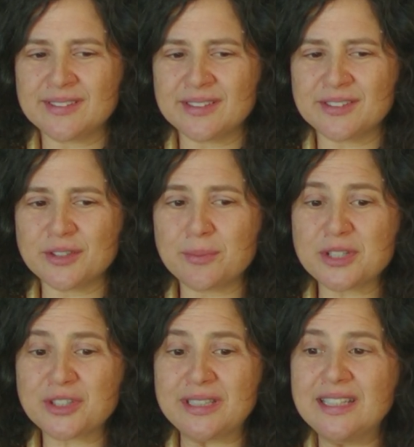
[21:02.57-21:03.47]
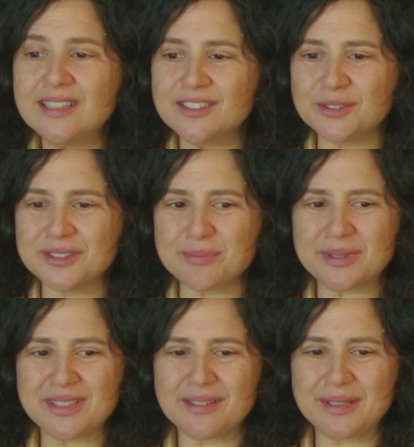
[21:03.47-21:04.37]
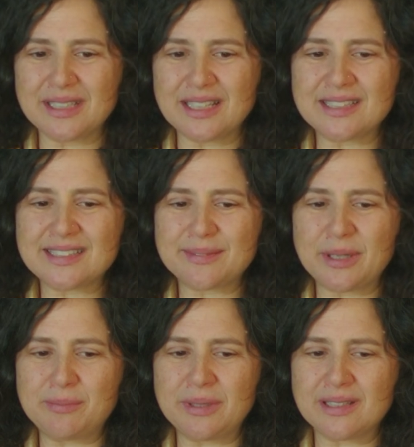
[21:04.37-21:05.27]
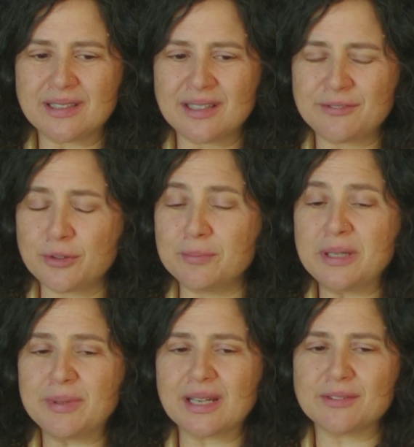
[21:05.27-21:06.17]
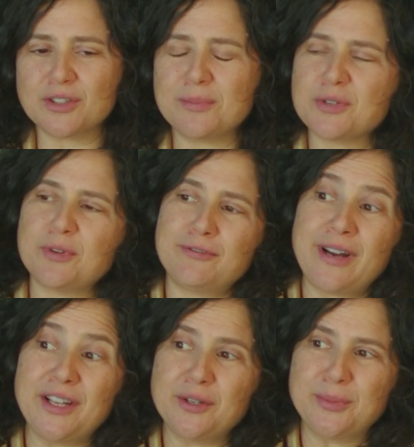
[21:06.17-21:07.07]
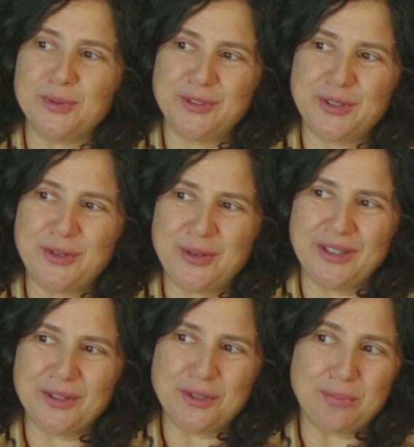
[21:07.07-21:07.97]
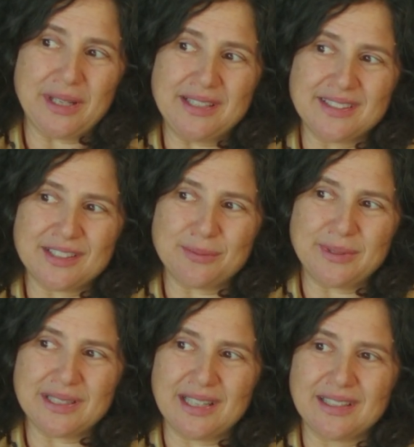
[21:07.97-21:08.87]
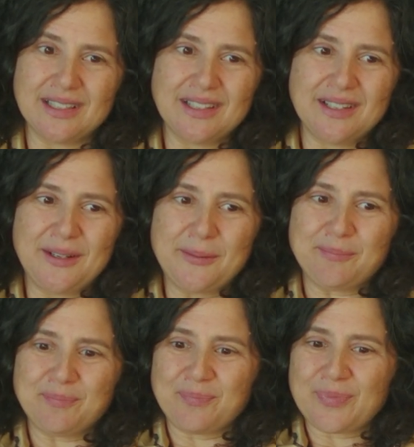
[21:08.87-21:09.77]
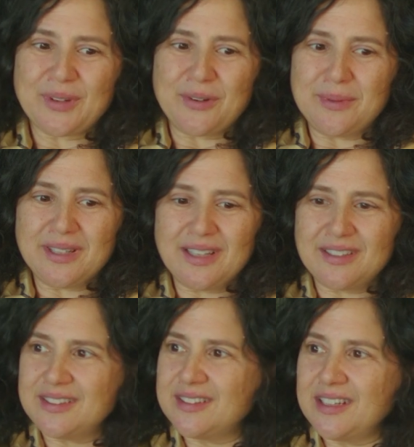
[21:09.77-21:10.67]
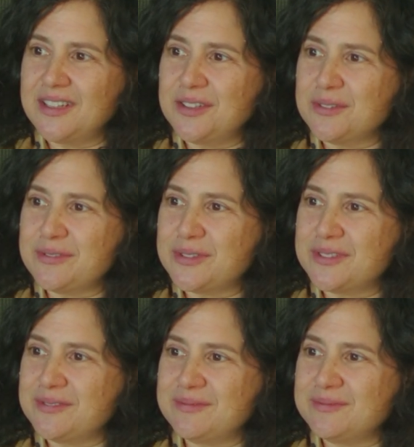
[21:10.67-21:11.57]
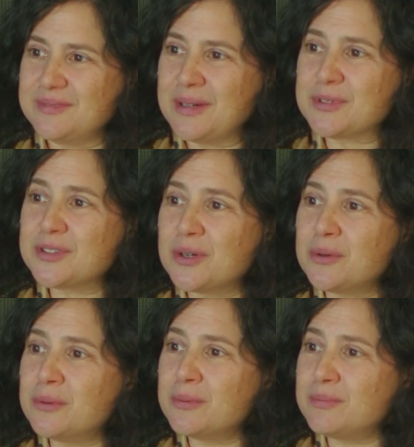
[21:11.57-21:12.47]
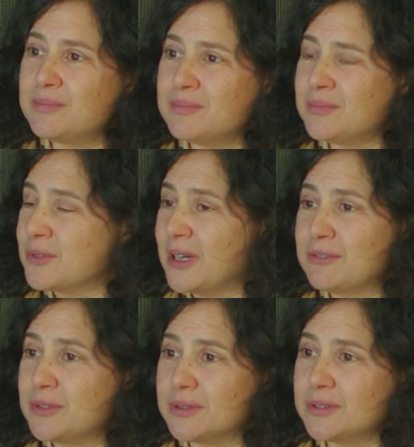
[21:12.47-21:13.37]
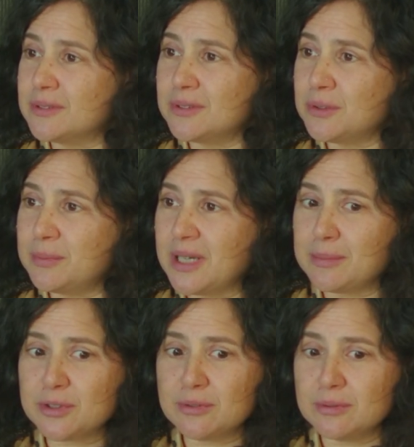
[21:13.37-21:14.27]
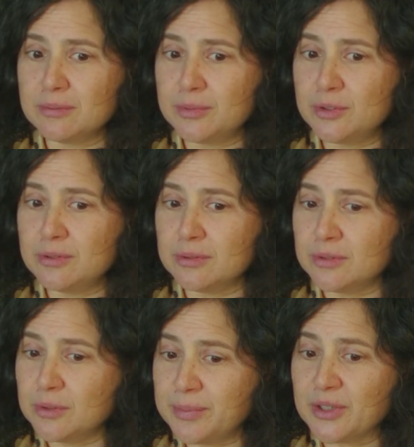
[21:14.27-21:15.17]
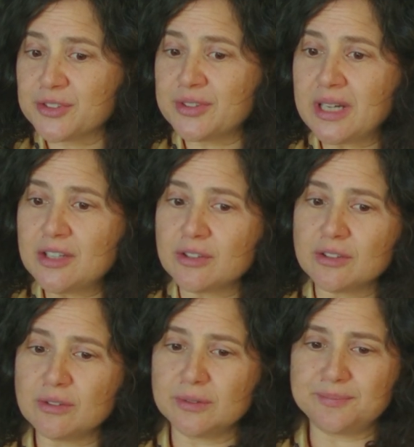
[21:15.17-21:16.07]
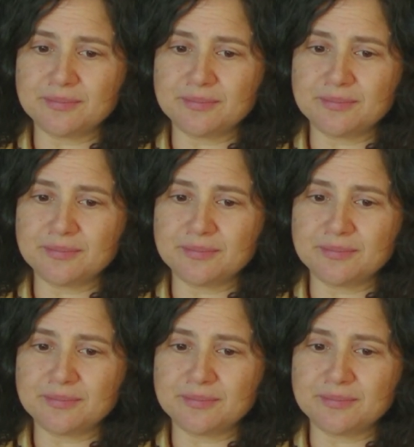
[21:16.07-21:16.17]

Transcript: so much need during the pandemic. For me, it became so much more valuable. So I go to places being like, oh my God, thank you for. I'm so grateful to be able to be on stage and to